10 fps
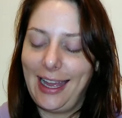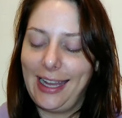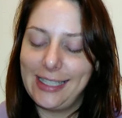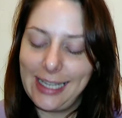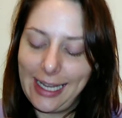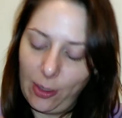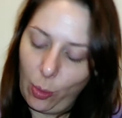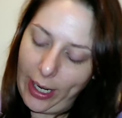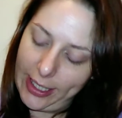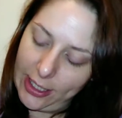I
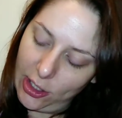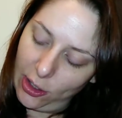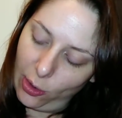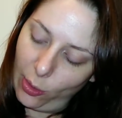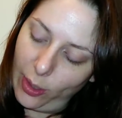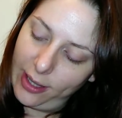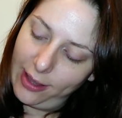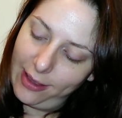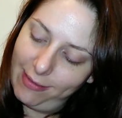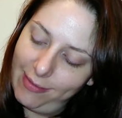did wait to do
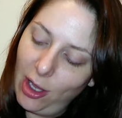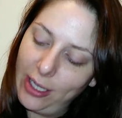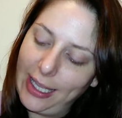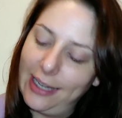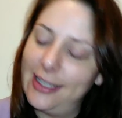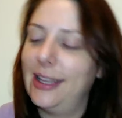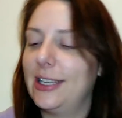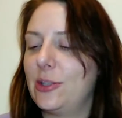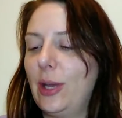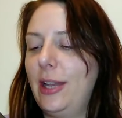get into
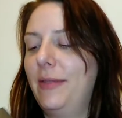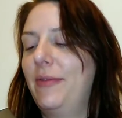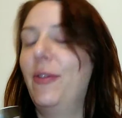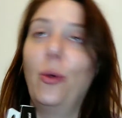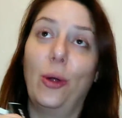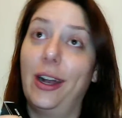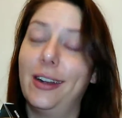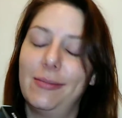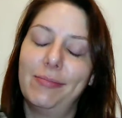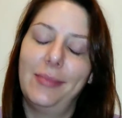this one
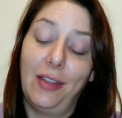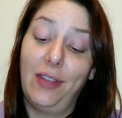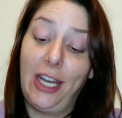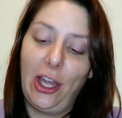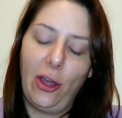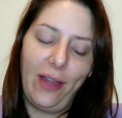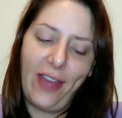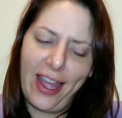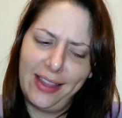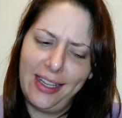for the video.
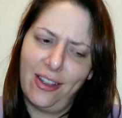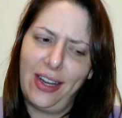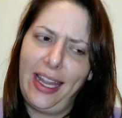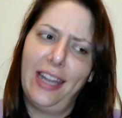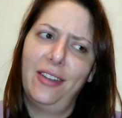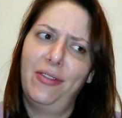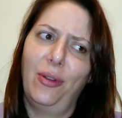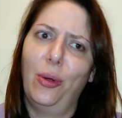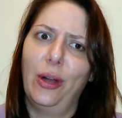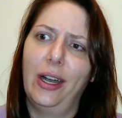I've had these on hand
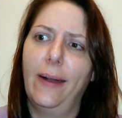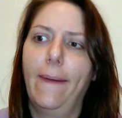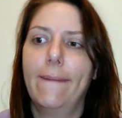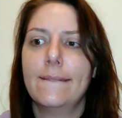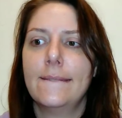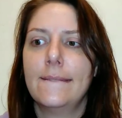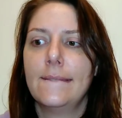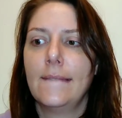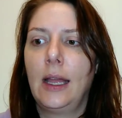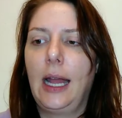for,
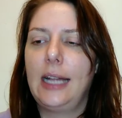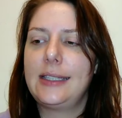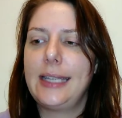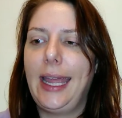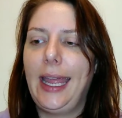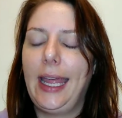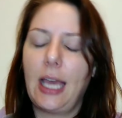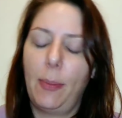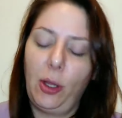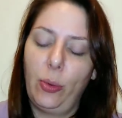I'd say a
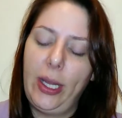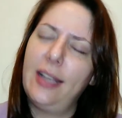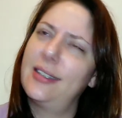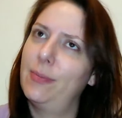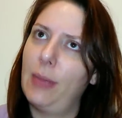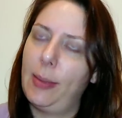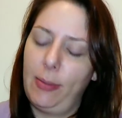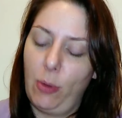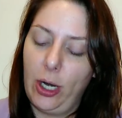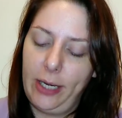couple of weeks, maybe
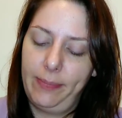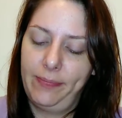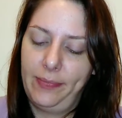more,